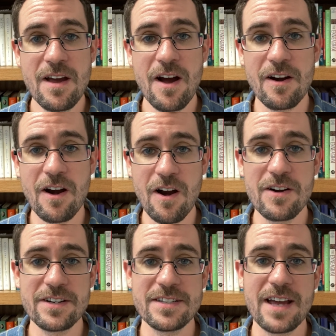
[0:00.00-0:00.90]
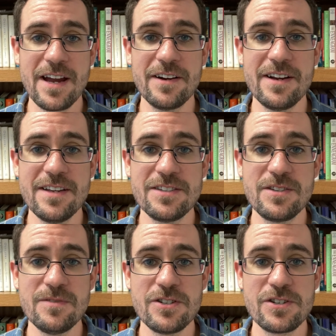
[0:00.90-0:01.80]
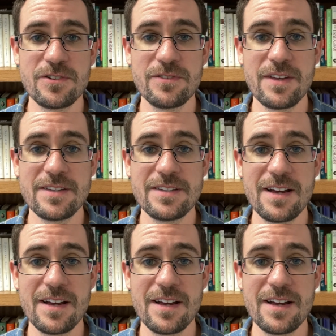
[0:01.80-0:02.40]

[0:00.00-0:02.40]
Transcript: our heart desire is to ensure that